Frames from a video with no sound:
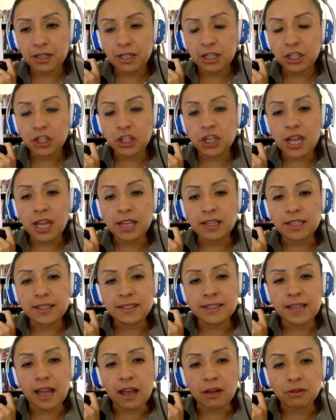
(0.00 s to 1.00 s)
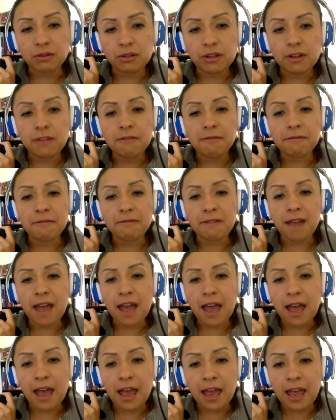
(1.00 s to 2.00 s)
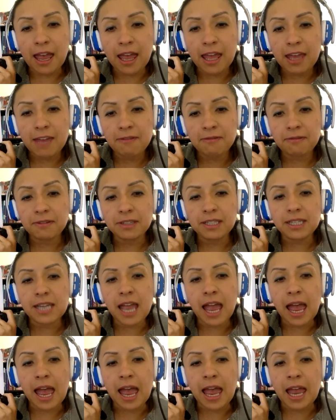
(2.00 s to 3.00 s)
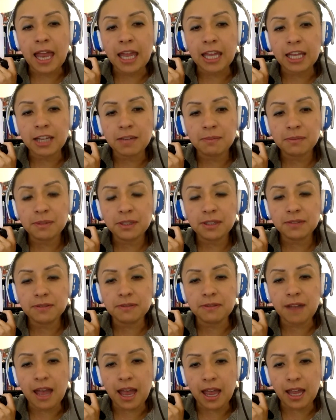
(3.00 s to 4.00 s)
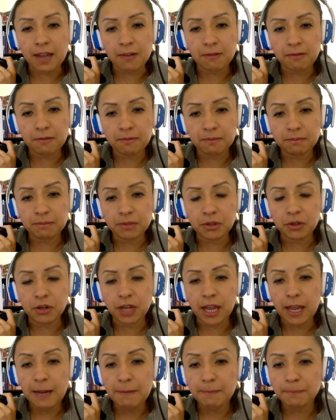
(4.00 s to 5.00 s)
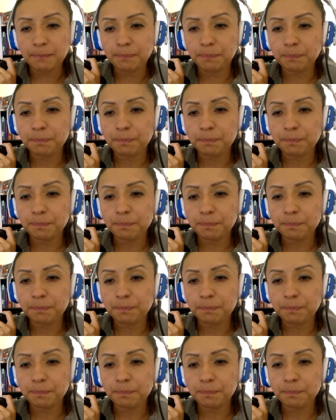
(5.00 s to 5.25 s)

Check this out. 5 times 5. Okay?